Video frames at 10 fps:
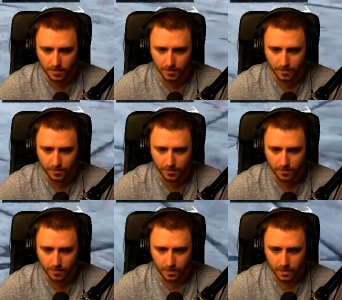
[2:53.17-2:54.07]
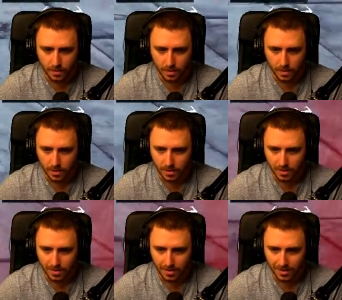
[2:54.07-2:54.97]

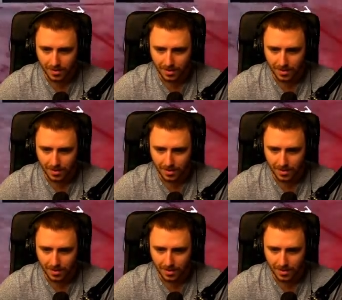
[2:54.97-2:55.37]
(no one is talking)